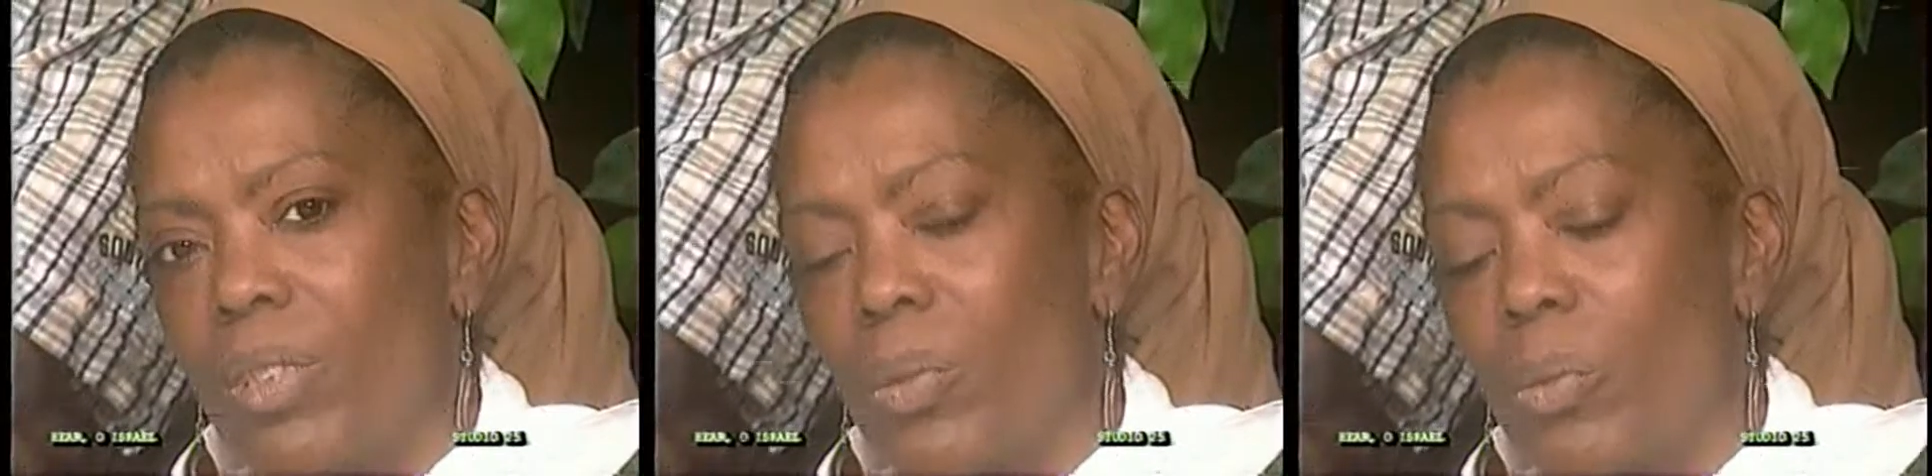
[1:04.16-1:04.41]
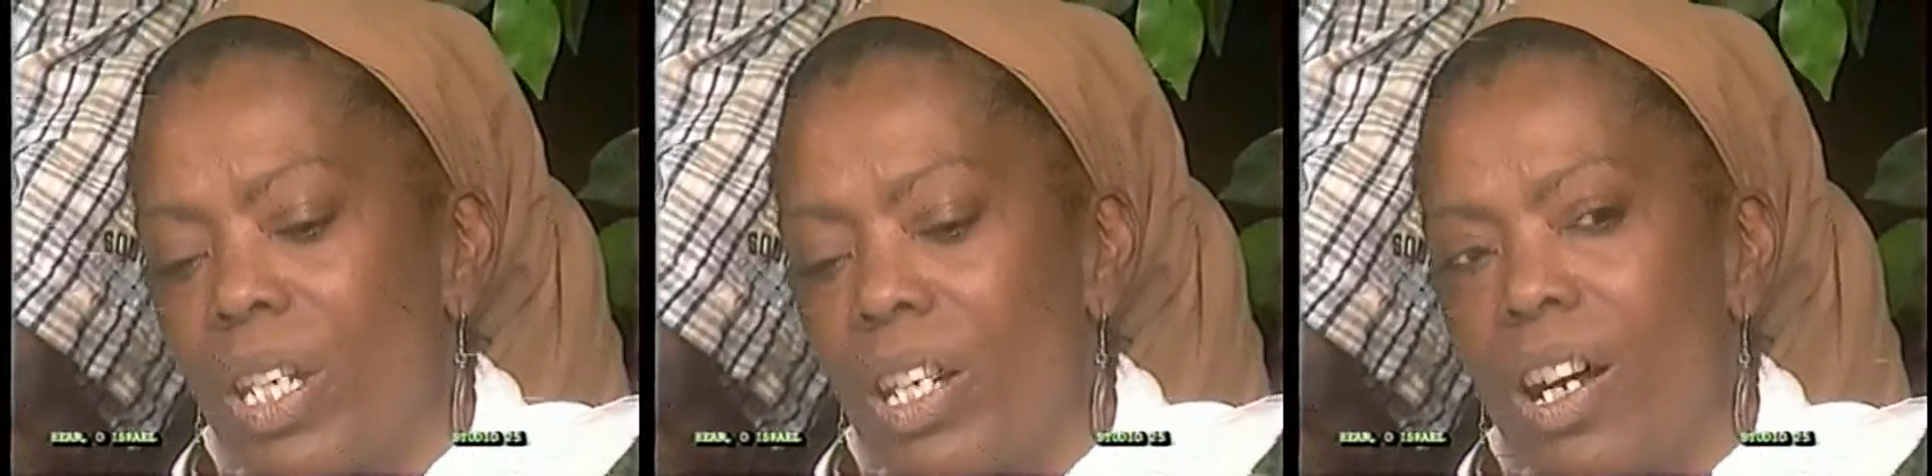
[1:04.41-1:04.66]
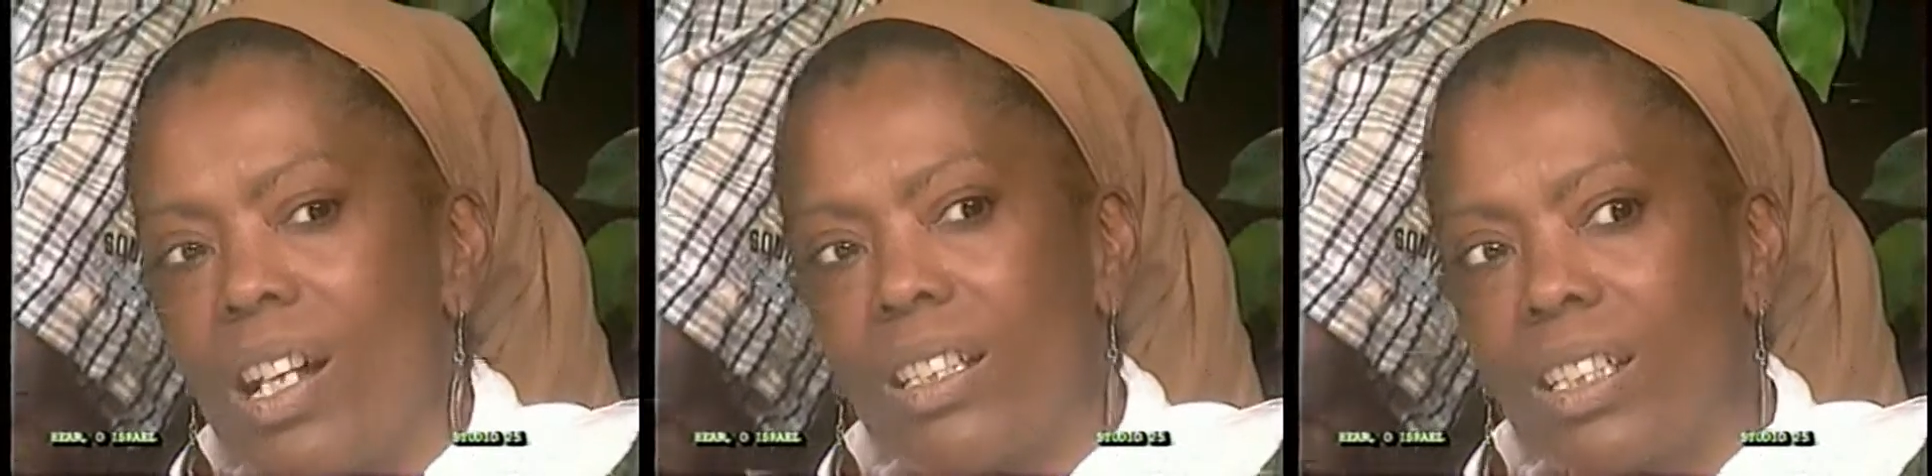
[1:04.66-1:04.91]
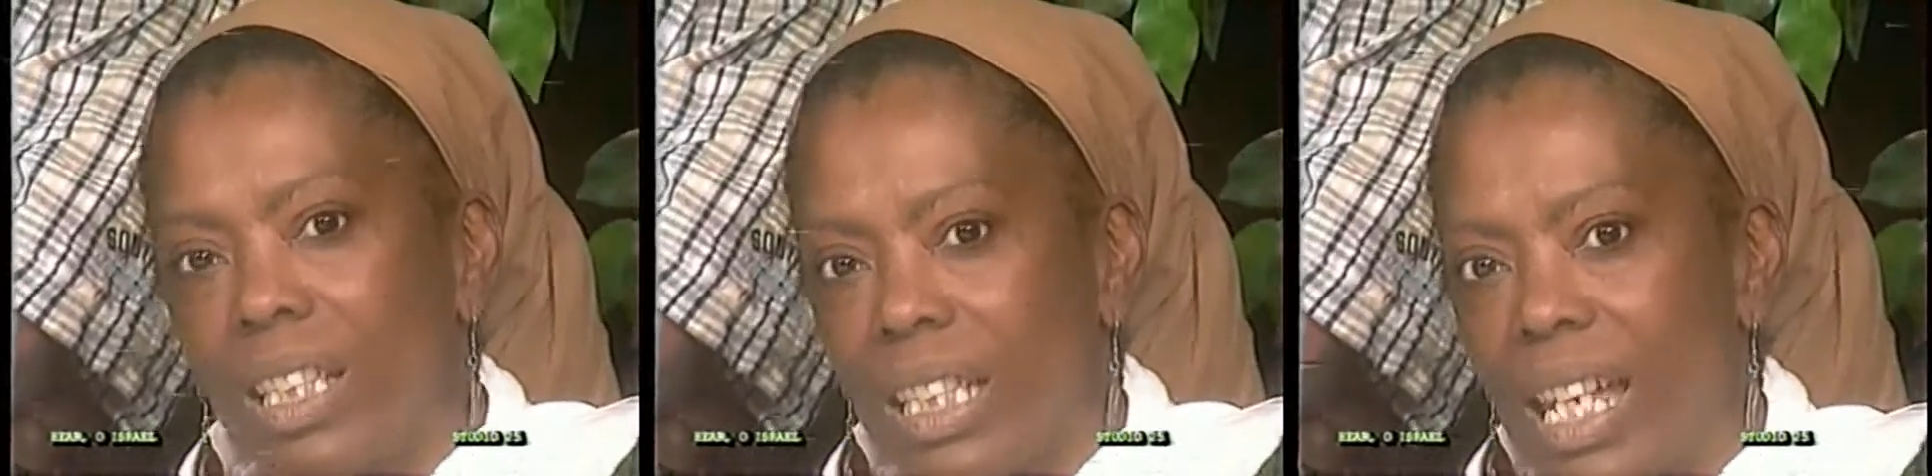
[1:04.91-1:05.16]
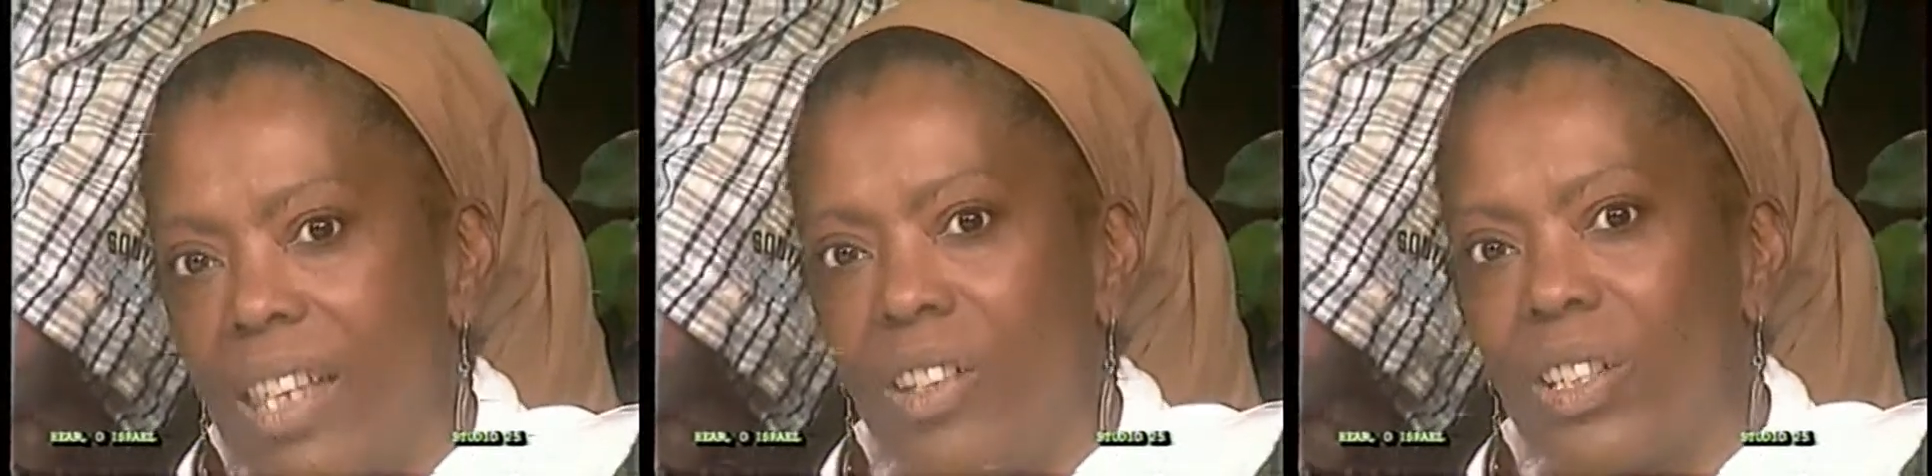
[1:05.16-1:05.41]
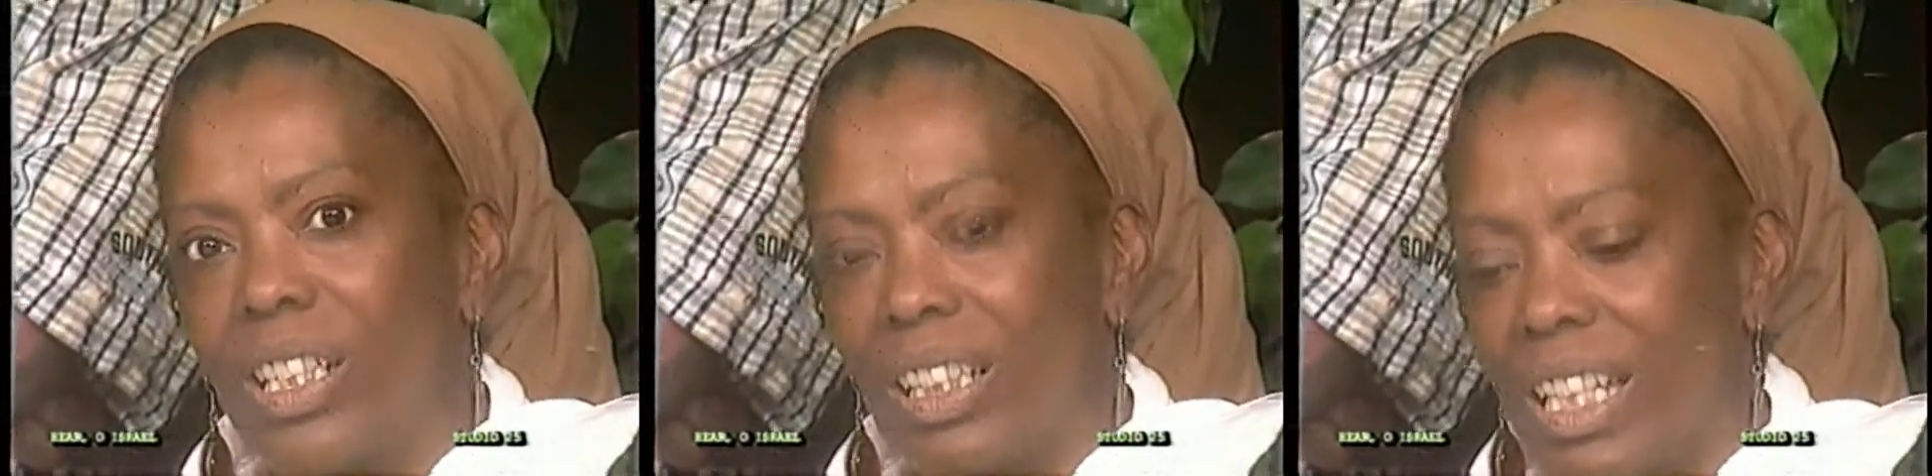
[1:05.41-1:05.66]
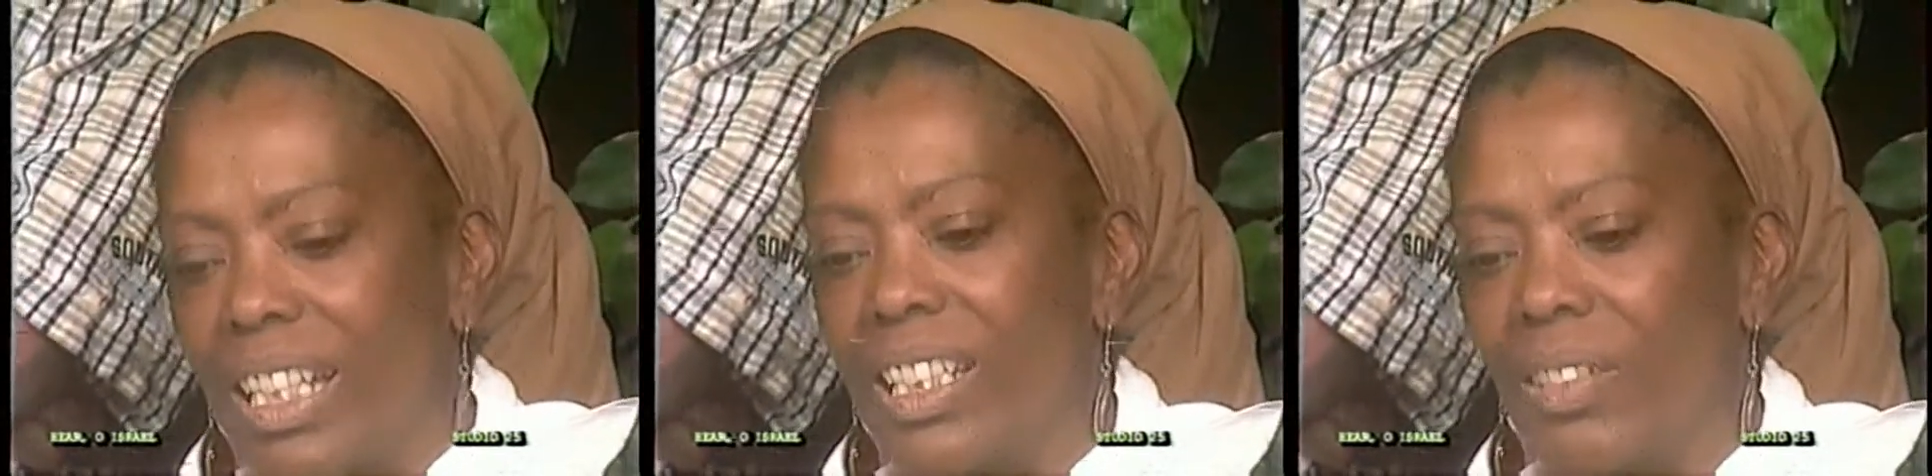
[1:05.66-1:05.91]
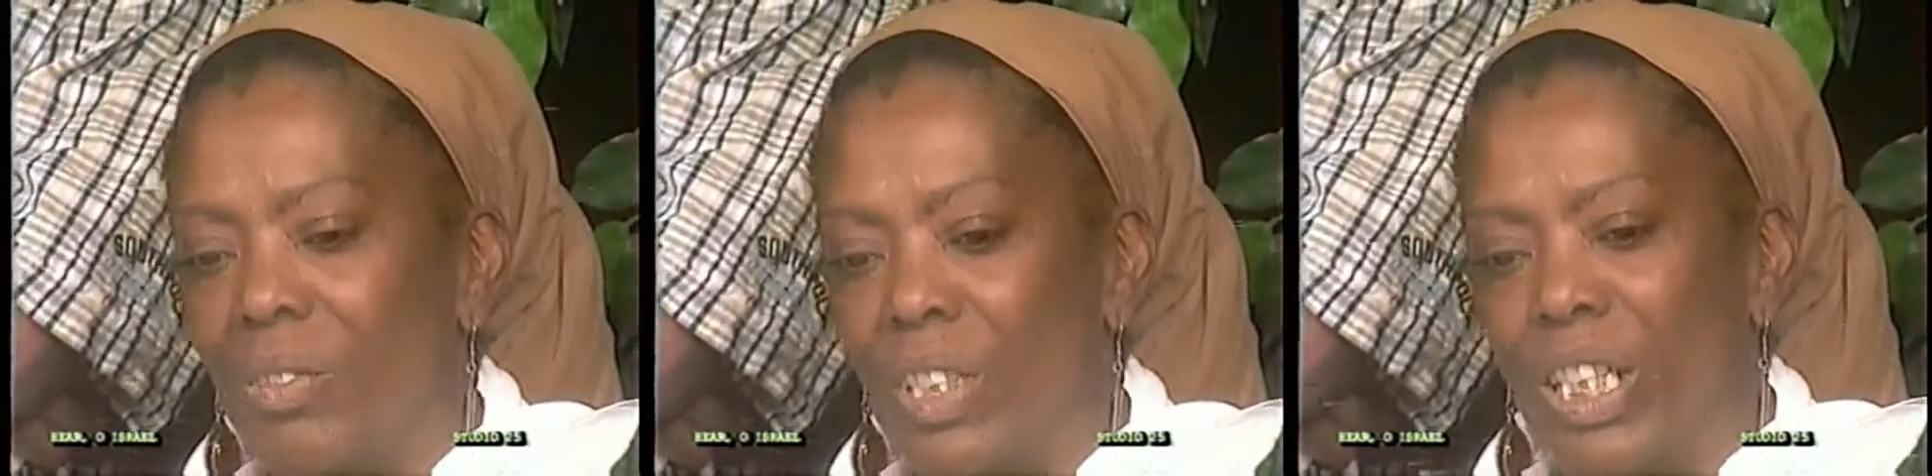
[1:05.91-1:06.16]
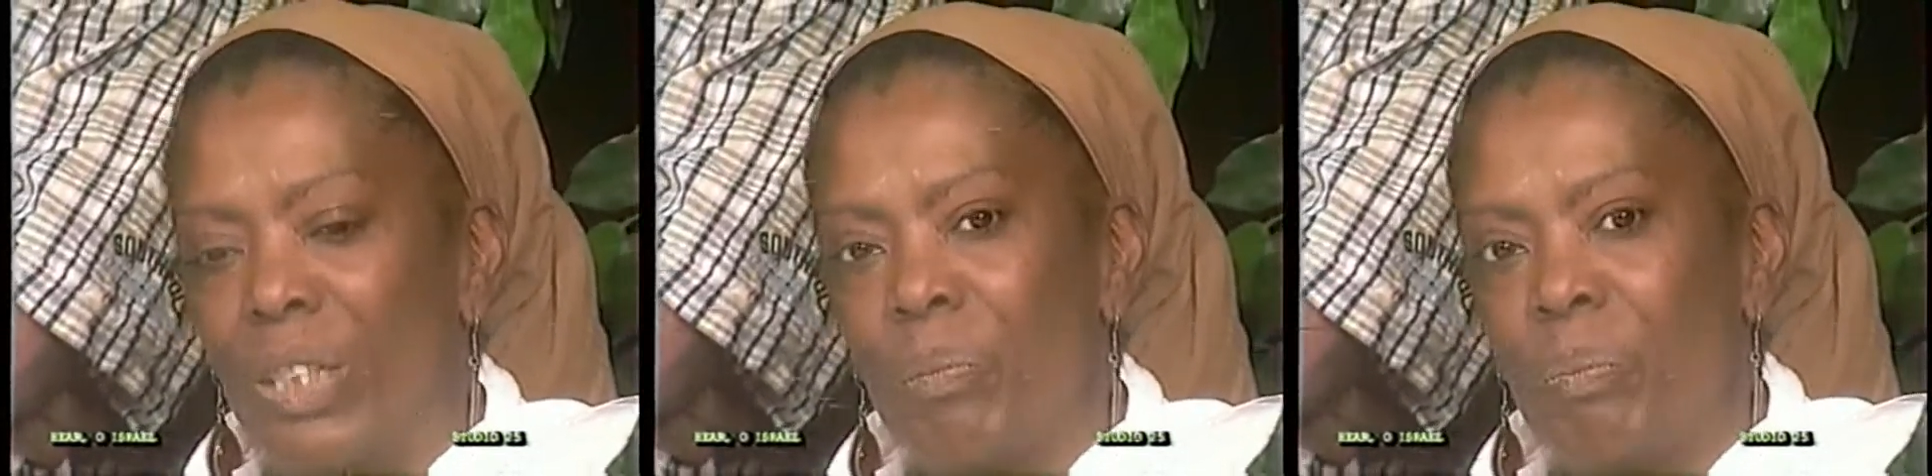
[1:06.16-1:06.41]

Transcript: that we are together collectively